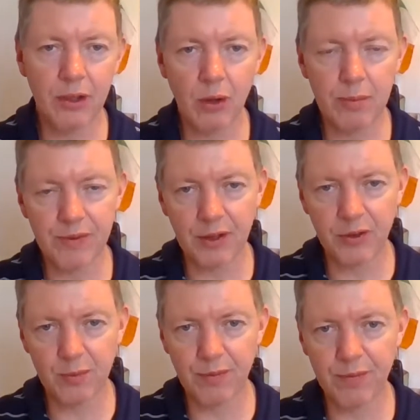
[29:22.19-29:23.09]
your
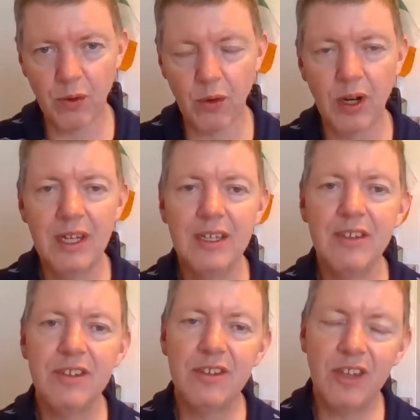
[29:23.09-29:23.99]
professors before,
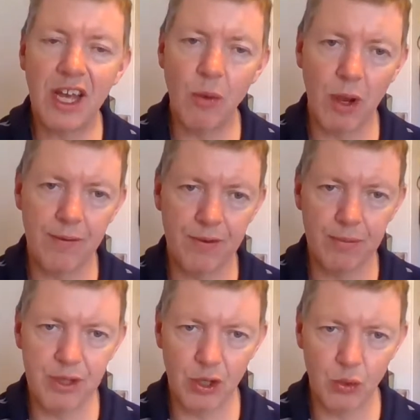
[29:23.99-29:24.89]
stay away
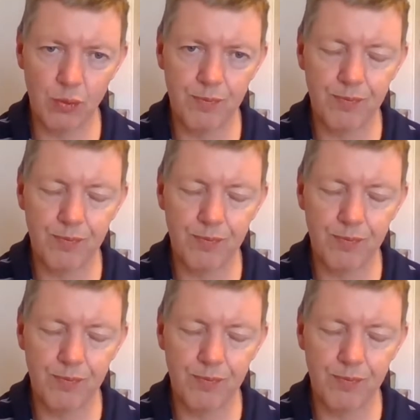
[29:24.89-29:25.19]
from you.